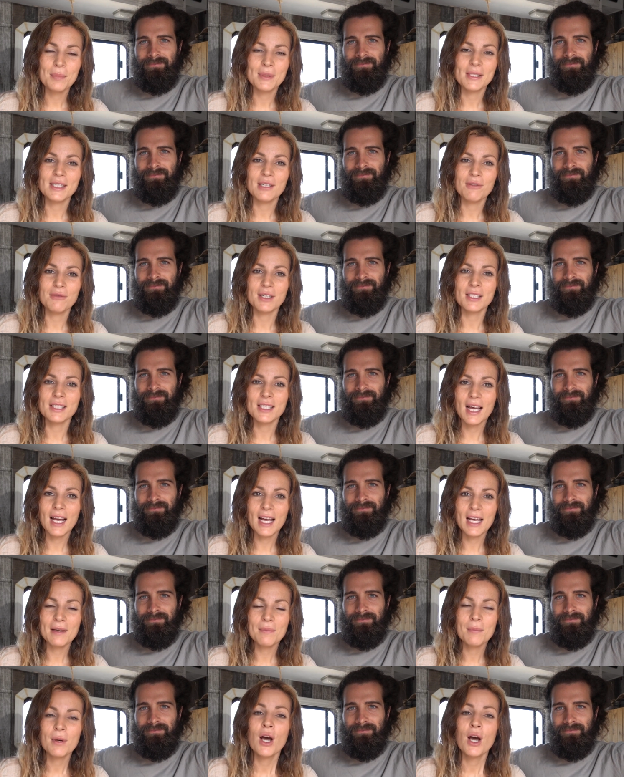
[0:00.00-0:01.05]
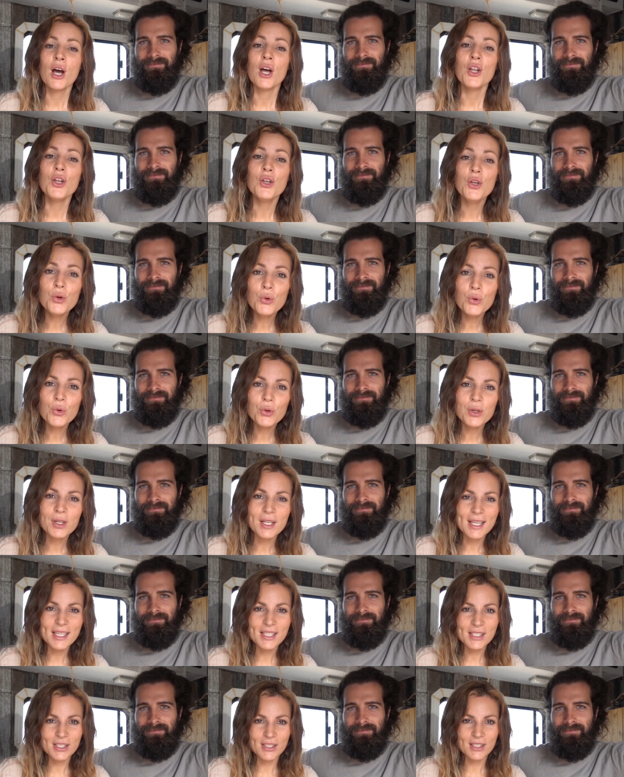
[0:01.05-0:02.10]
Speaker 1: Pacific Time,
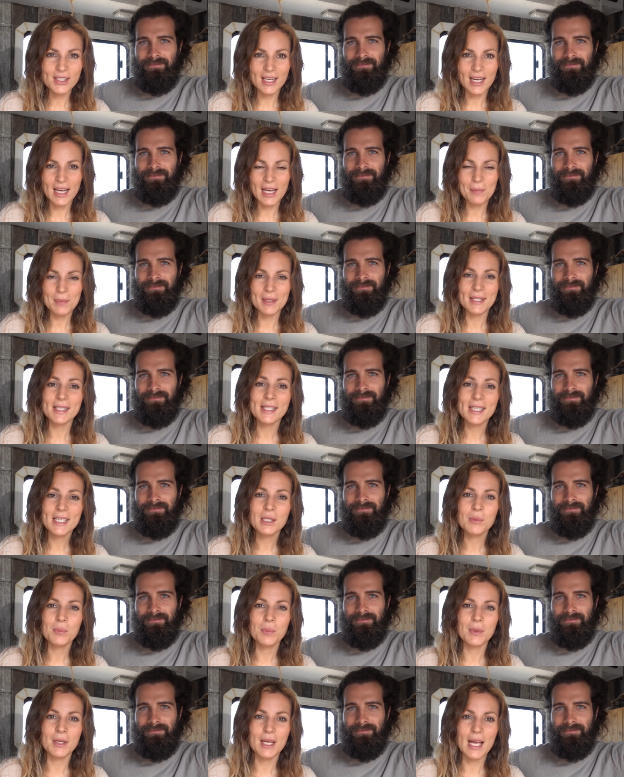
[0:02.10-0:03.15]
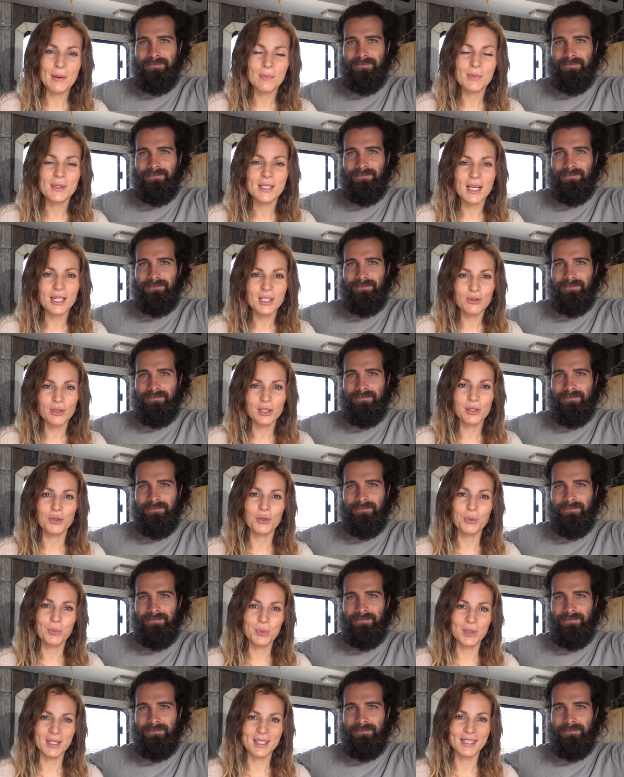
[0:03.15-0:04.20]
noon Eastern Time and 6pm Central
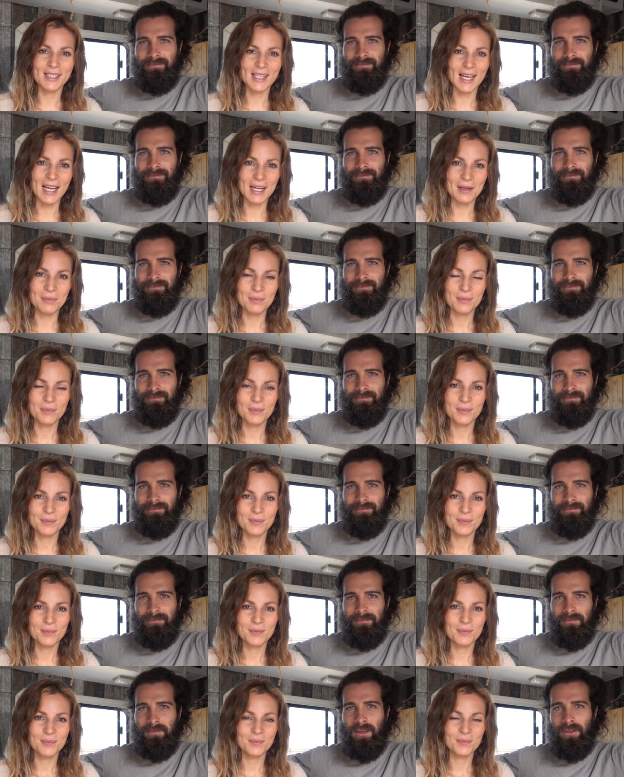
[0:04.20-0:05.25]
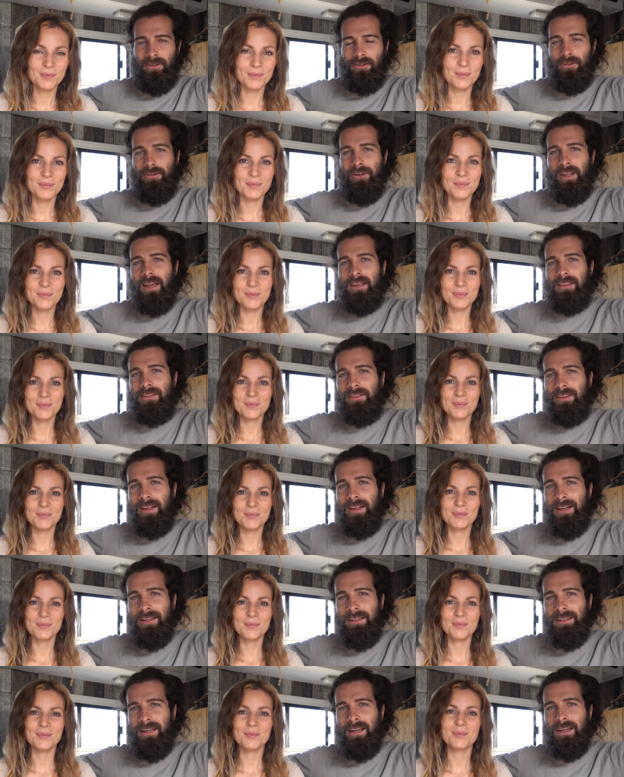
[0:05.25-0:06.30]
European Time.
Speaker 2: So next
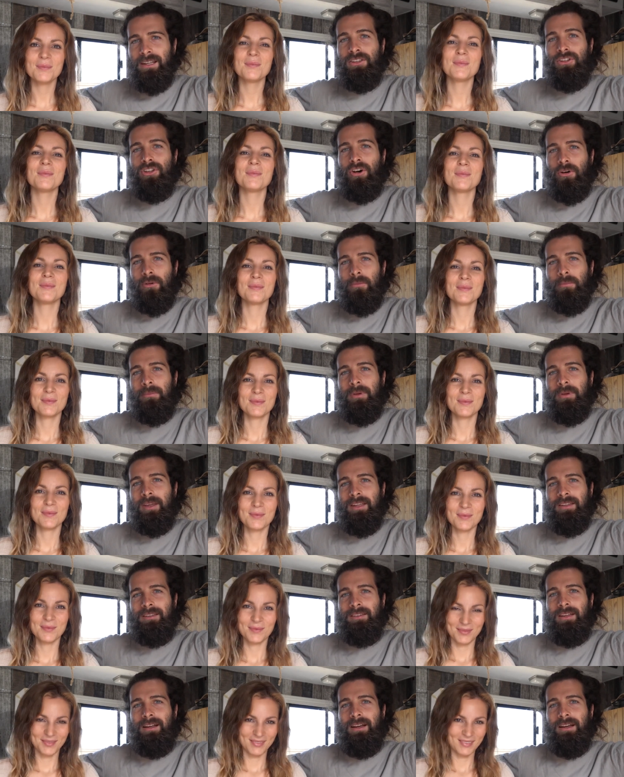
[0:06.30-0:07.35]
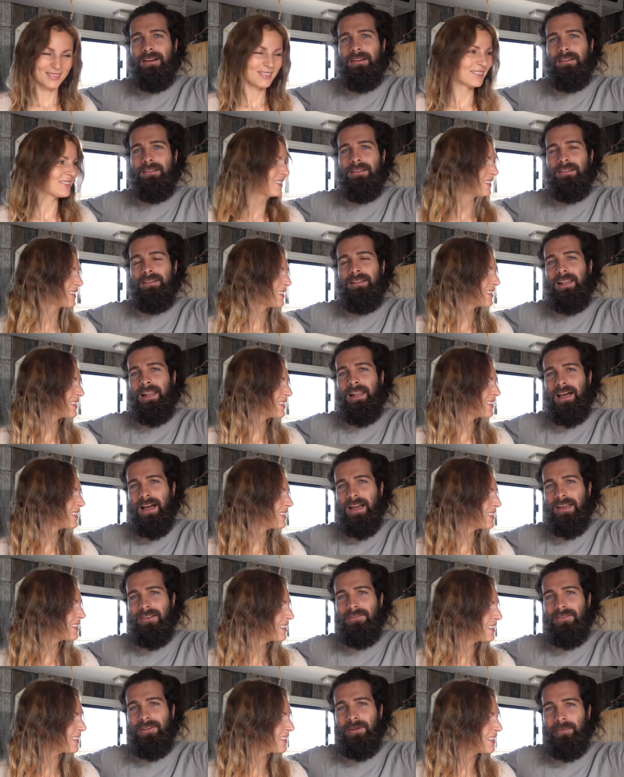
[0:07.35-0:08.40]
Sunday don't miss uh, the
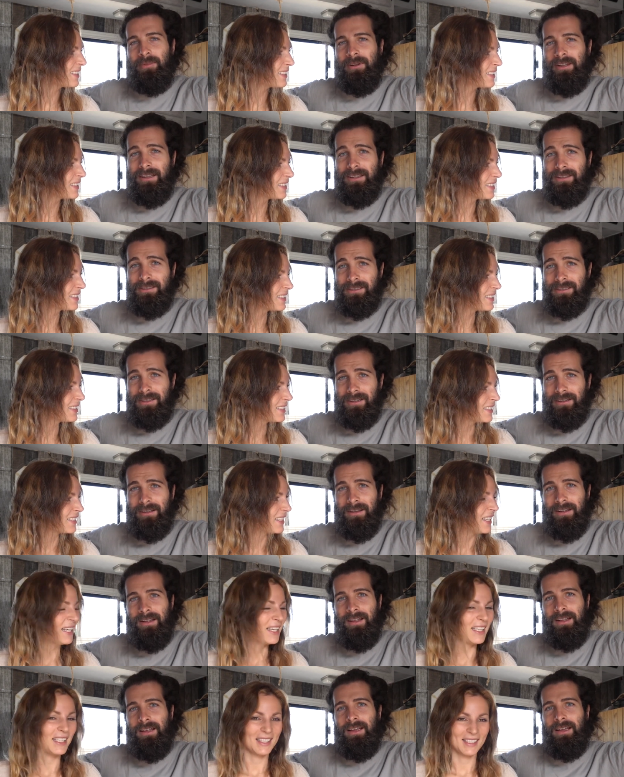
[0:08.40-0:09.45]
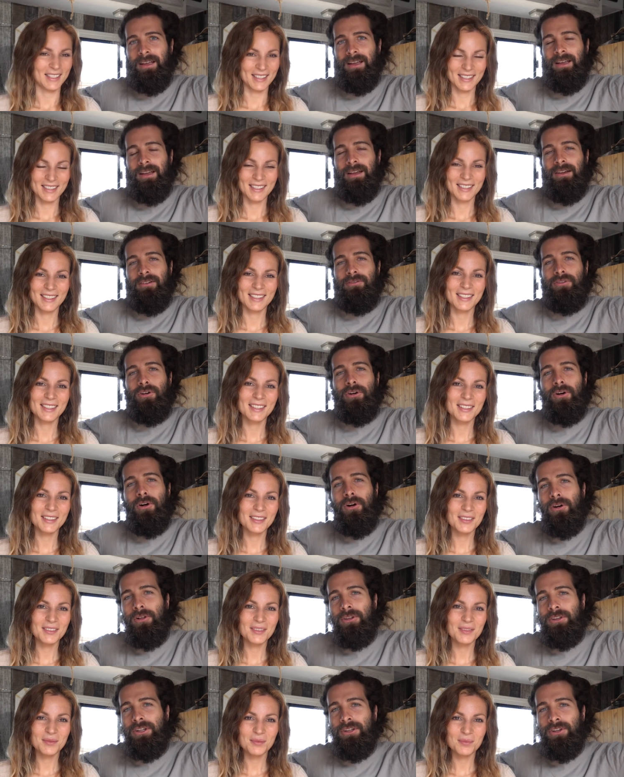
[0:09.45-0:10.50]
live, uh, please. For
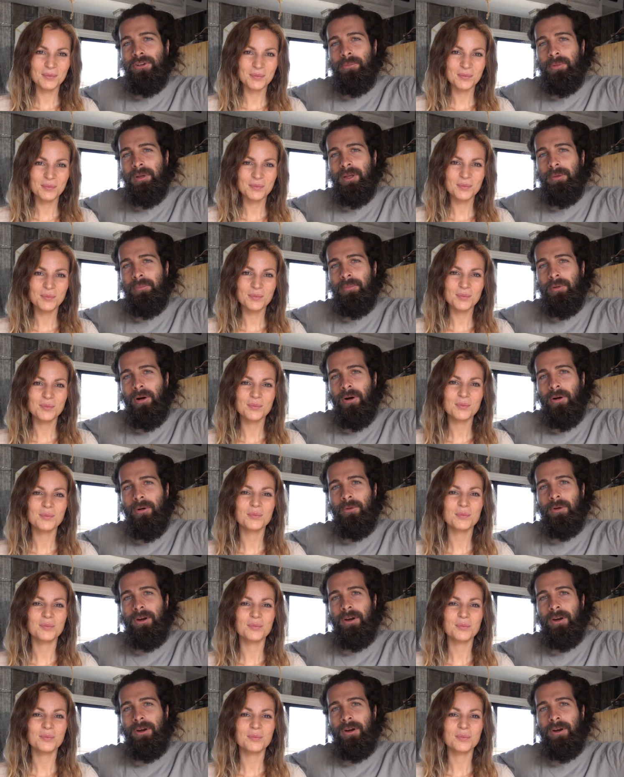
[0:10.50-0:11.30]
all the new people,